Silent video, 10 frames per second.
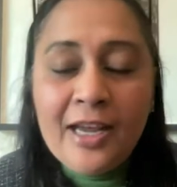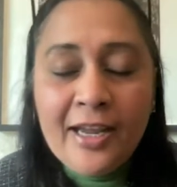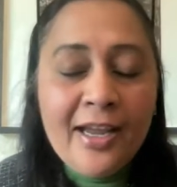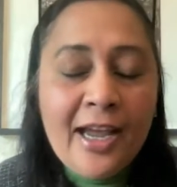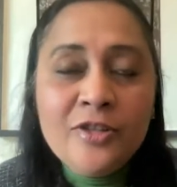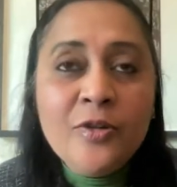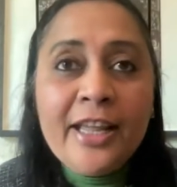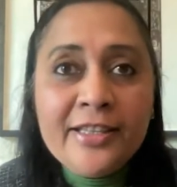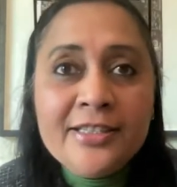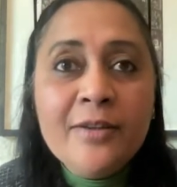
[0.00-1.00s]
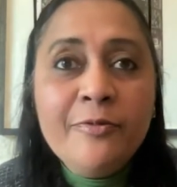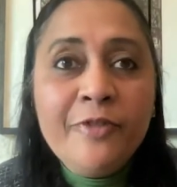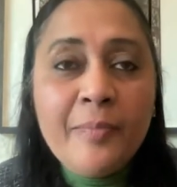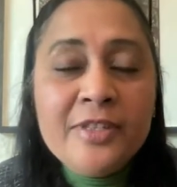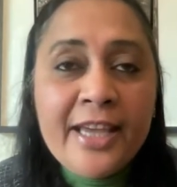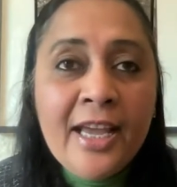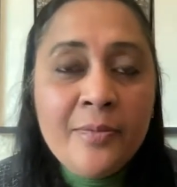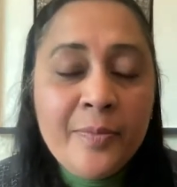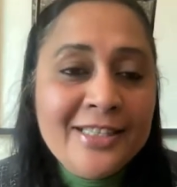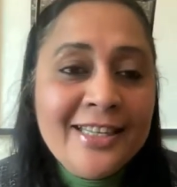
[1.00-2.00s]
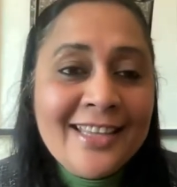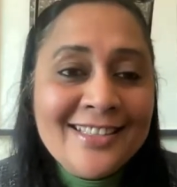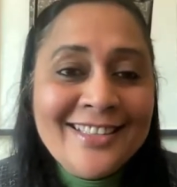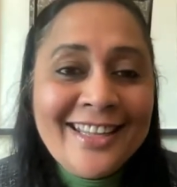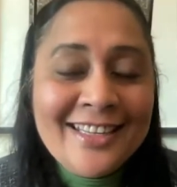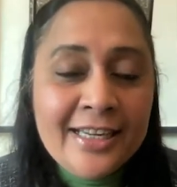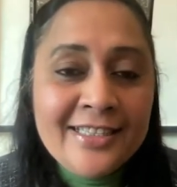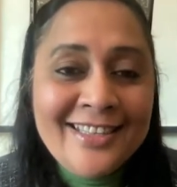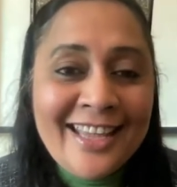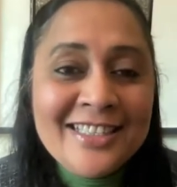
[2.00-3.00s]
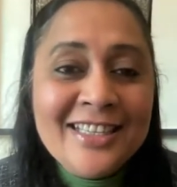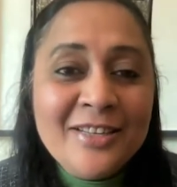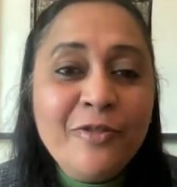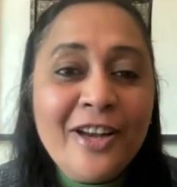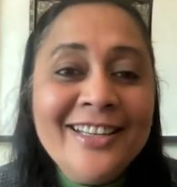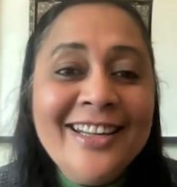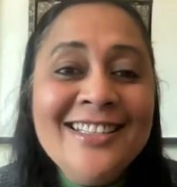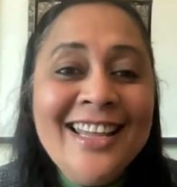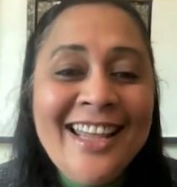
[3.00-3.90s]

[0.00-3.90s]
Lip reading: I don't like the term femtech, but yes, it gets it funded